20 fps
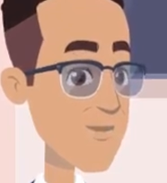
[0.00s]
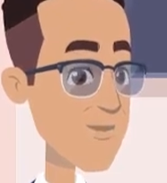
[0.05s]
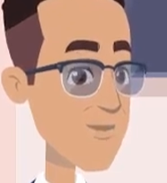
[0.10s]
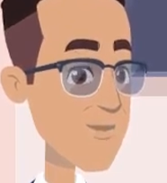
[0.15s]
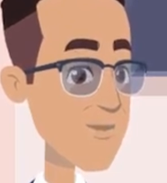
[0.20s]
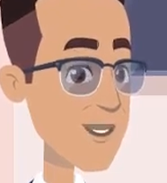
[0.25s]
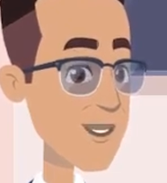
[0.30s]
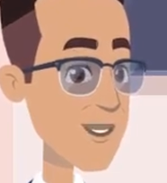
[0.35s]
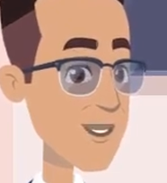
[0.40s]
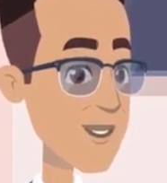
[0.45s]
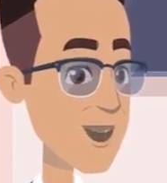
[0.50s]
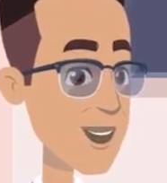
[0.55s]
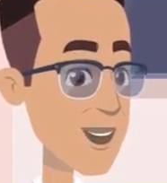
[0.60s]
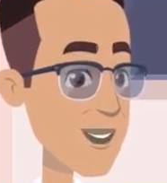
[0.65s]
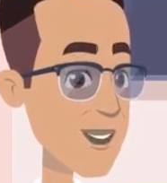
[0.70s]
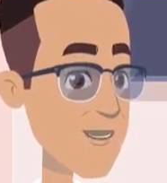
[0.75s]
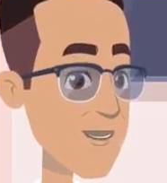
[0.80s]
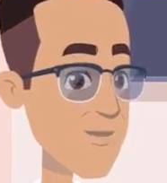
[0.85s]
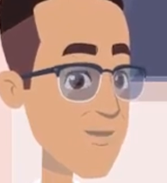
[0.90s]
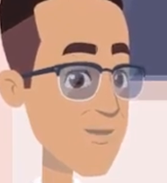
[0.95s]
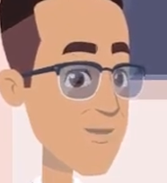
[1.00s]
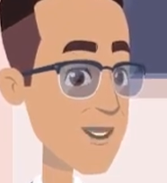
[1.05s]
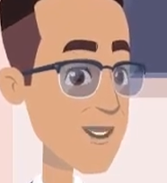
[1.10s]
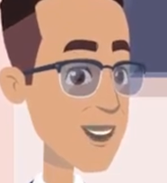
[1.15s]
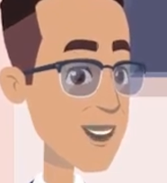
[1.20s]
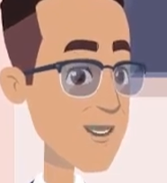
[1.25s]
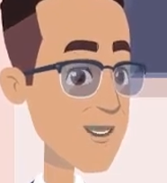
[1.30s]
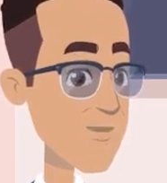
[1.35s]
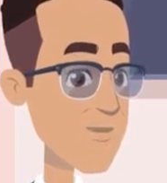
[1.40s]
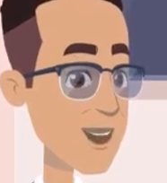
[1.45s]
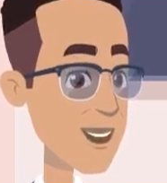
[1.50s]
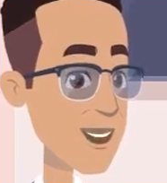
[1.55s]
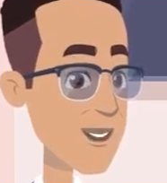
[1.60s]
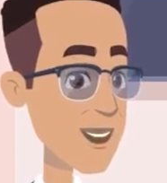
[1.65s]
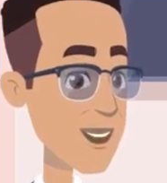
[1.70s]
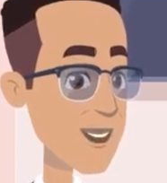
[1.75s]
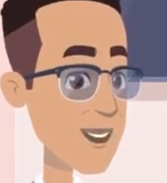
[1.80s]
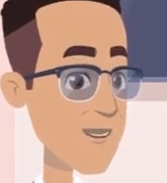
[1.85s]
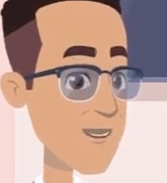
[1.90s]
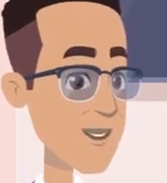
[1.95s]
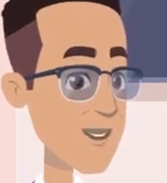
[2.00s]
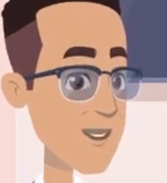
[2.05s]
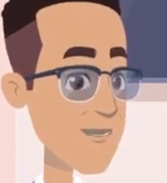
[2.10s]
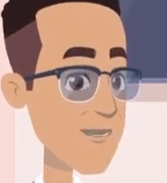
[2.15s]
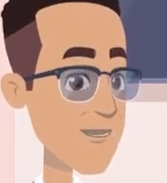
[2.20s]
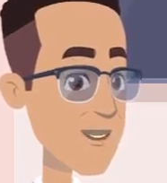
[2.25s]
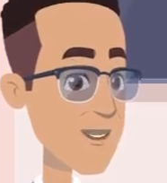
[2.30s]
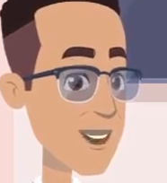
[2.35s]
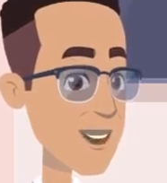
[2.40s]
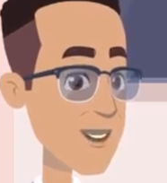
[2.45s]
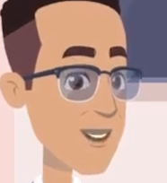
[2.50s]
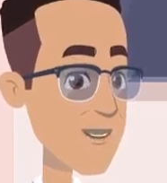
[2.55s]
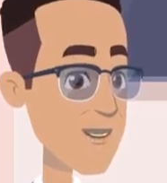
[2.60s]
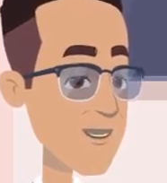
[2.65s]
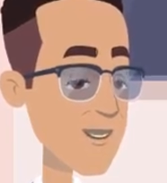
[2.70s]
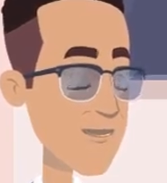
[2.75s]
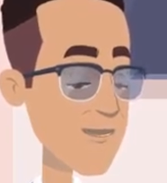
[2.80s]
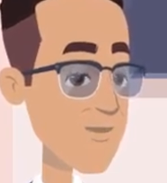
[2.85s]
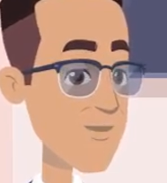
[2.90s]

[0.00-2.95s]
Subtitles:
and then we add them up separately.